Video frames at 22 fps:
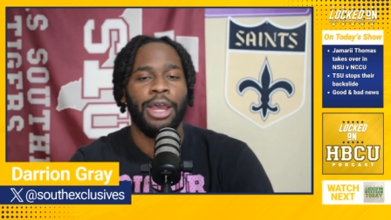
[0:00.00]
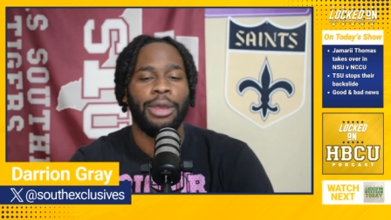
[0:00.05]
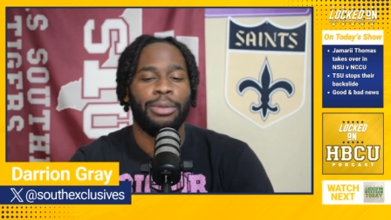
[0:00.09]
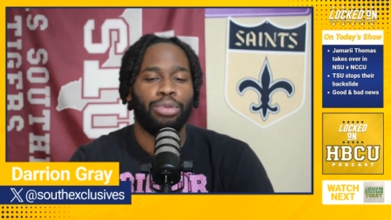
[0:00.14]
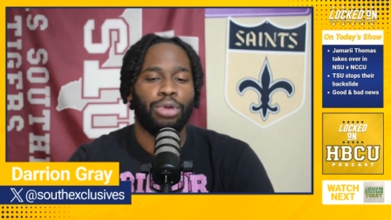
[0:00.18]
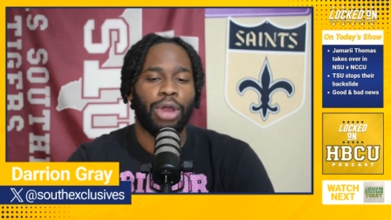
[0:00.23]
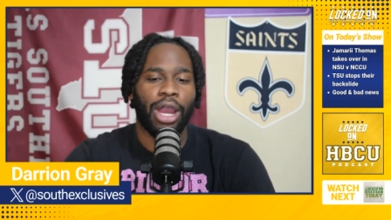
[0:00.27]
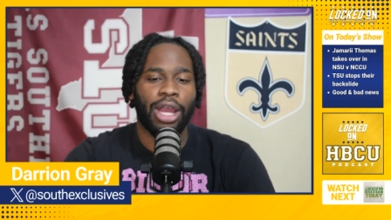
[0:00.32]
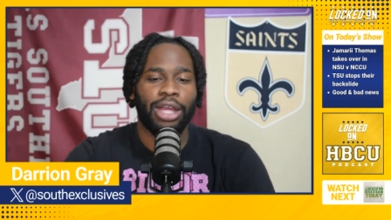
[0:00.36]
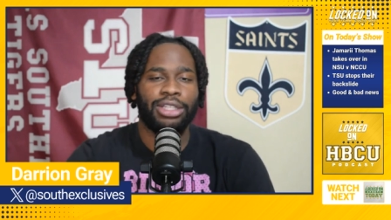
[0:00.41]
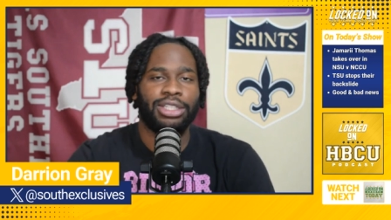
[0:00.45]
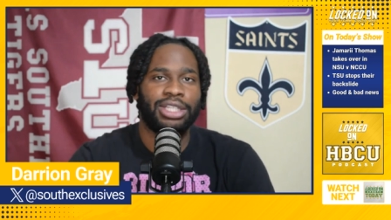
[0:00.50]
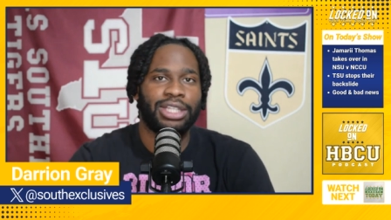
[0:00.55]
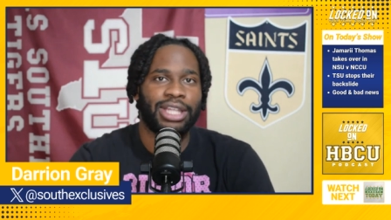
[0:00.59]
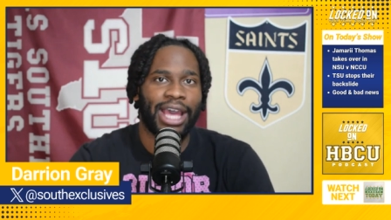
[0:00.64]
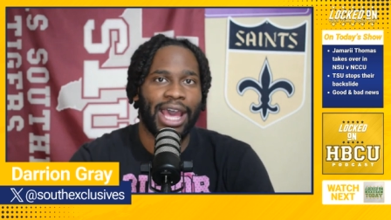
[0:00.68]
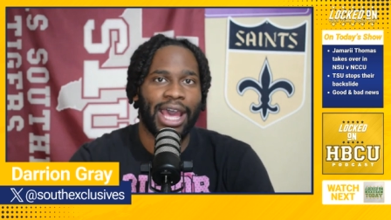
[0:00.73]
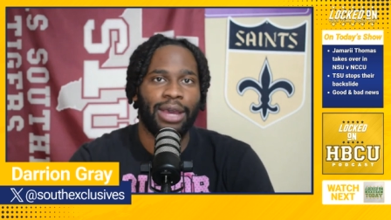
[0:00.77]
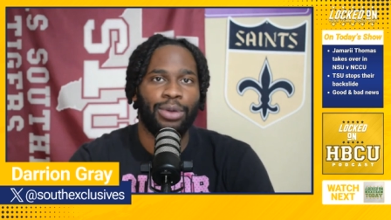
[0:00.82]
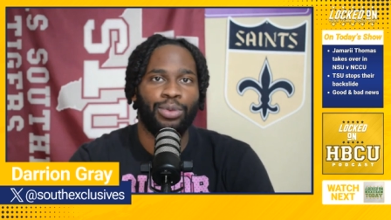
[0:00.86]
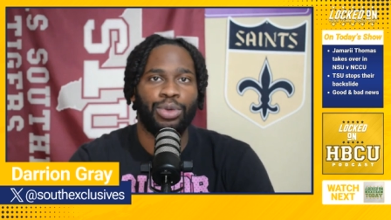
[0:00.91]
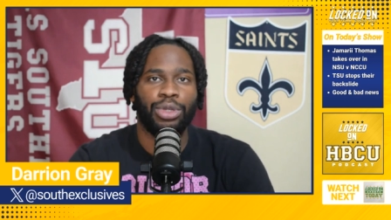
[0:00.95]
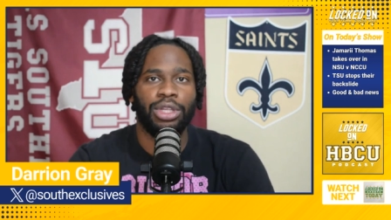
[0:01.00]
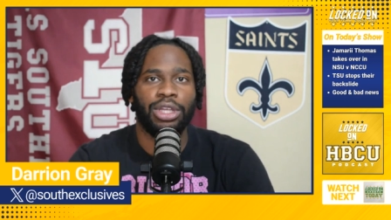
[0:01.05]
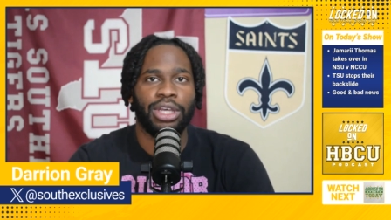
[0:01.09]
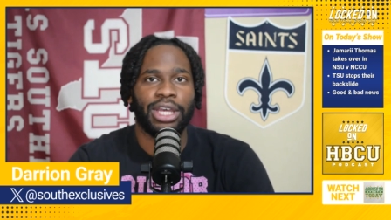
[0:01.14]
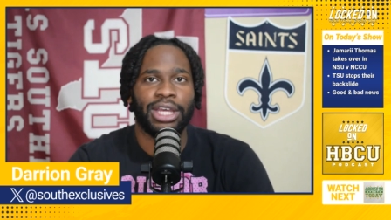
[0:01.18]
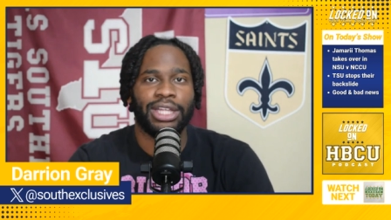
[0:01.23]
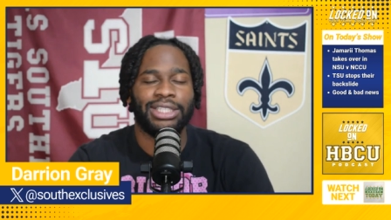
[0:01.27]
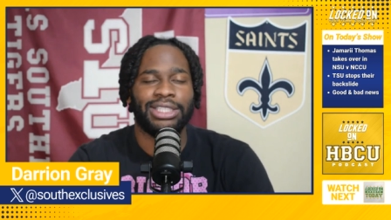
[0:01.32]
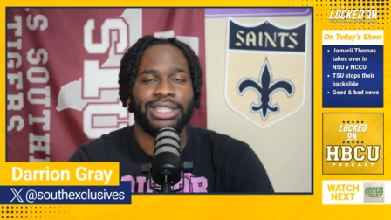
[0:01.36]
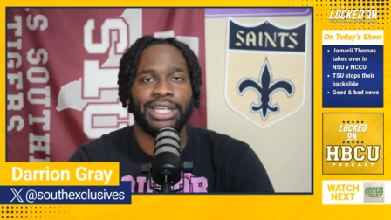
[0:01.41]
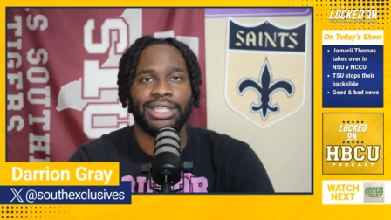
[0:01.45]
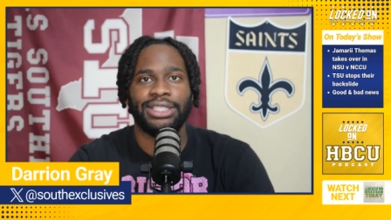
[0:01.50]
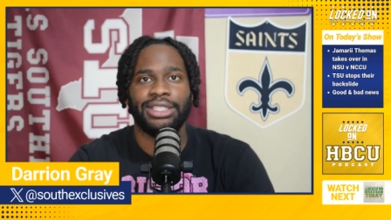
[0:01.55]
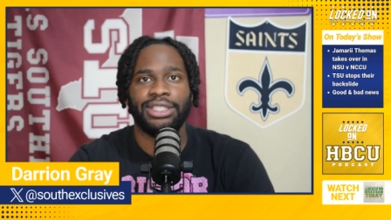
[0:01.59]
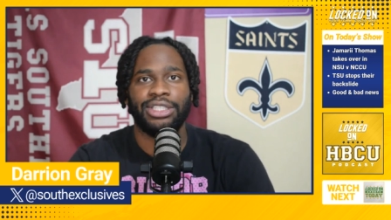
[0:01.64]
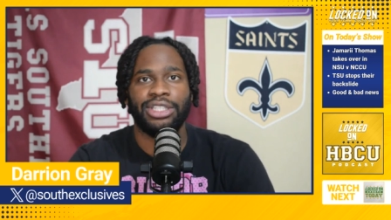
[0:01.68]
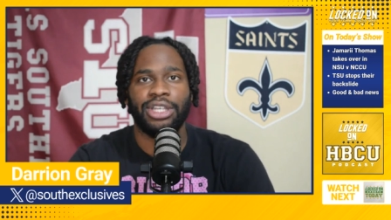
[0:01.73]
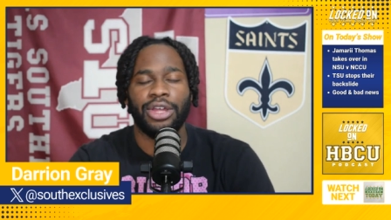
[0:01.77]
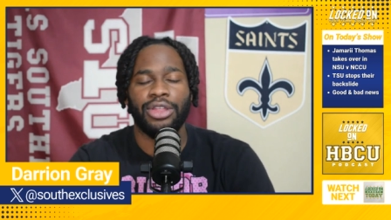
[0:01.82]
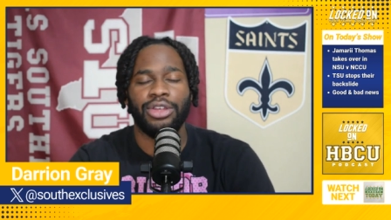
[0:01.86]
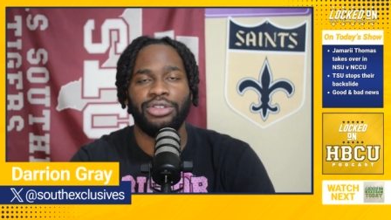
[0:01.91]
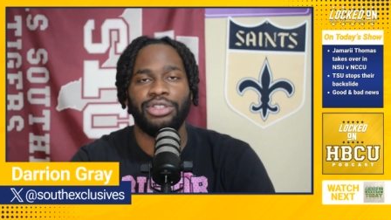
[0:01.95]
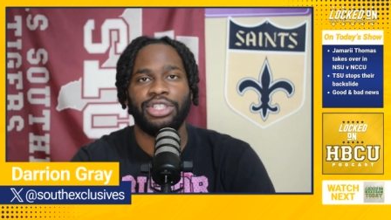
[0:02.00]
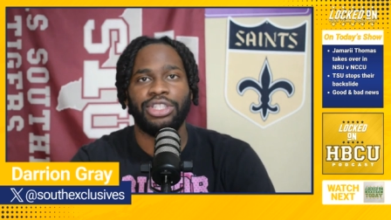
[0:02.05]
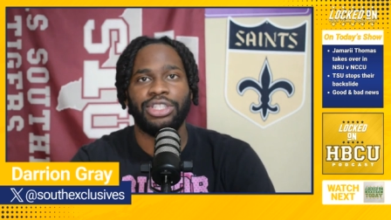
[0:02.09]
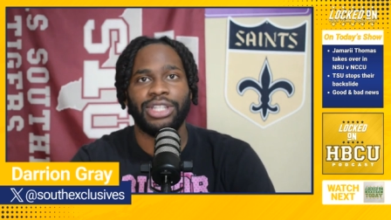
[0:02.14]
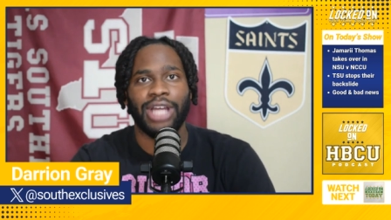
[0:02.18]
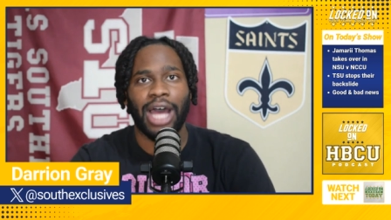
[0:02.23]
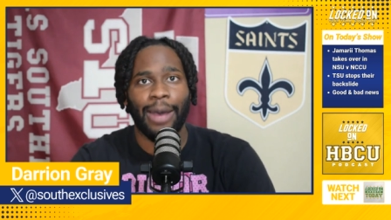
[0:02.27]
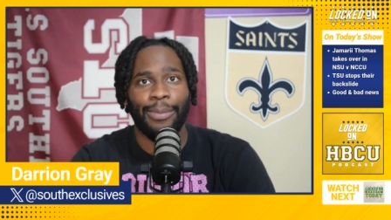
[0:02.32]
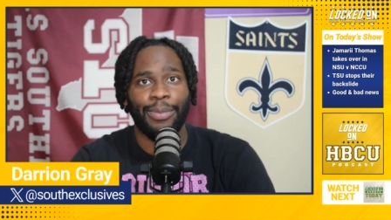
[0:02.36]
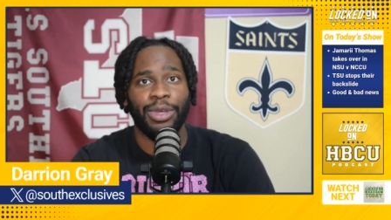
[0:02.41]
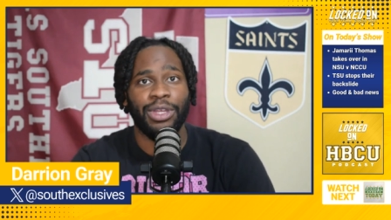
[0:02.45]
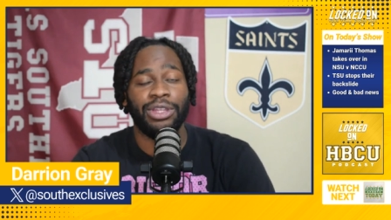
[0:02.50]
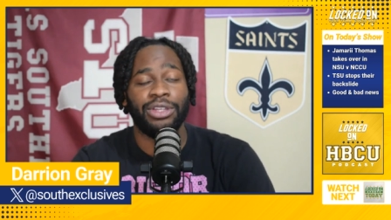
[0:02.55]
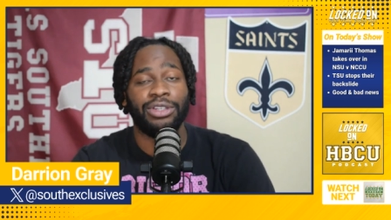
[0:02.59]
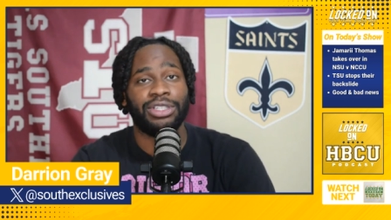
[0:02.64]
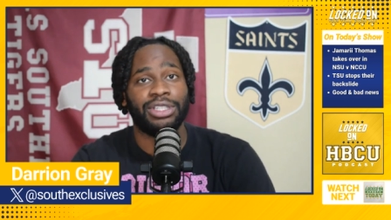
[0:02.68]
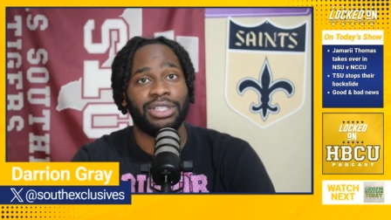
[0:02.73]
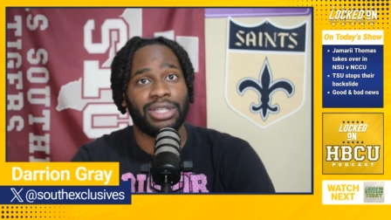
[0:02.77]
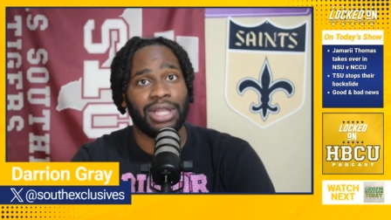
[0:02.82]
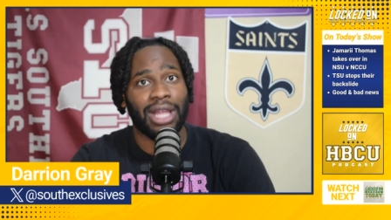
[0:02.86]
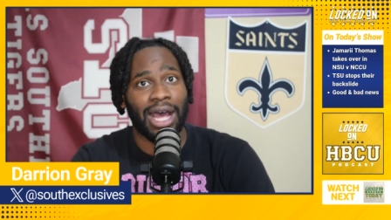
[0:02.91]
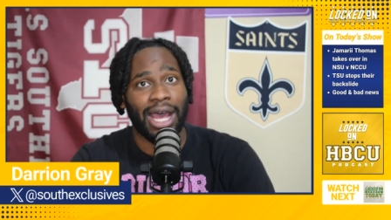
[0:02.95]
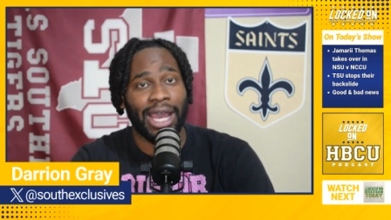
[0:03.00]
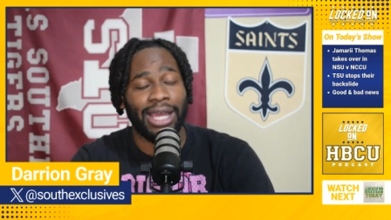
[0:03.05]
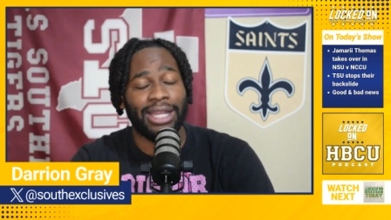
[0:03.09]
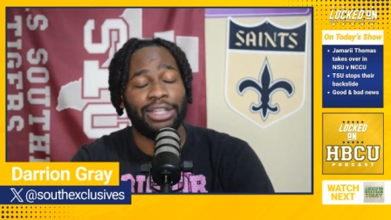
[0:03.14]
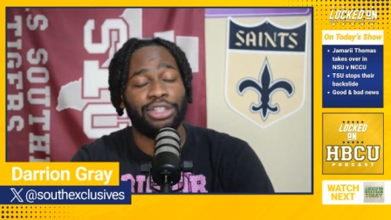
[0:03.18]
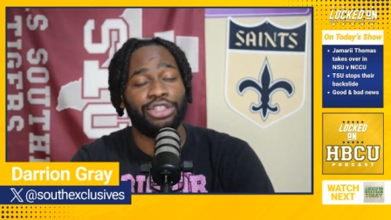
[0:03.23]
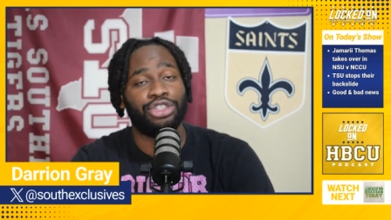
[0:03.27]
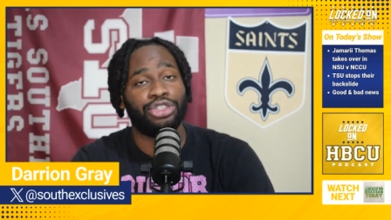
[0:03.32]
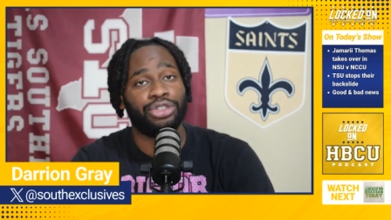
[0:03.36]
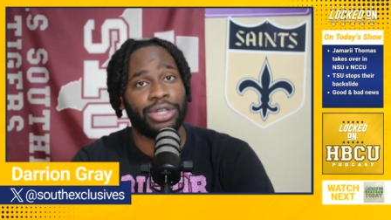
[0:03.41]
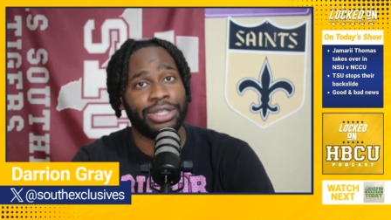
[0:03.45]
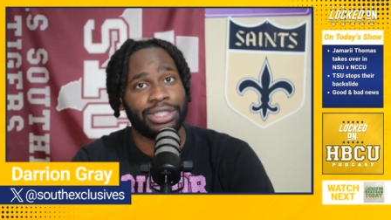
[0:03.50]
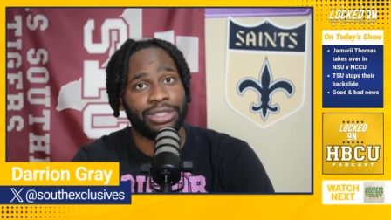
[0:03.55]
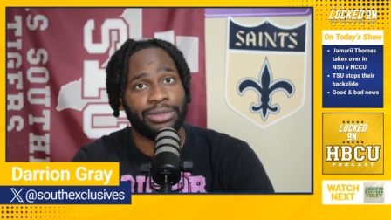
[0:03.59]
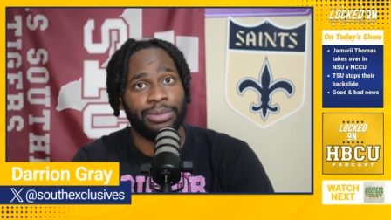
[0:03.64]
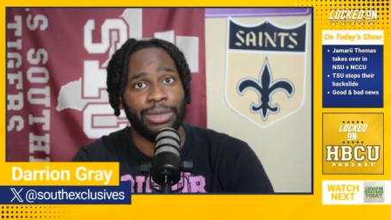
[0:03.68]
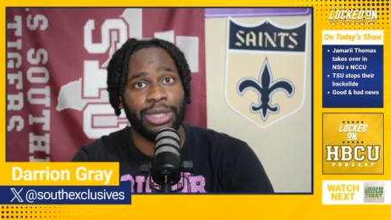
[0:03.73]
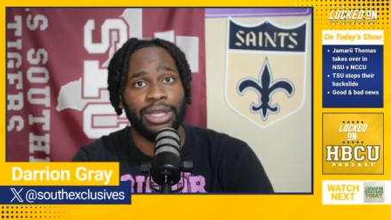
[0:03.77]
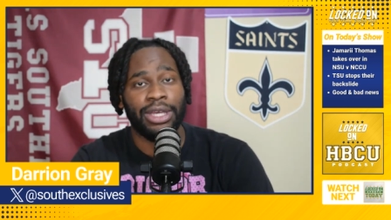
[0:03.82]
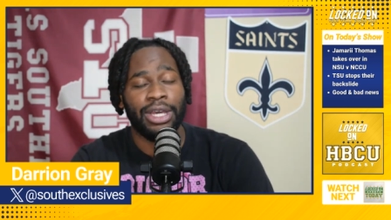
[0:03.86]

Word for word: Prior to that, we'll look at Texas Southern stopping their slide. And trust me,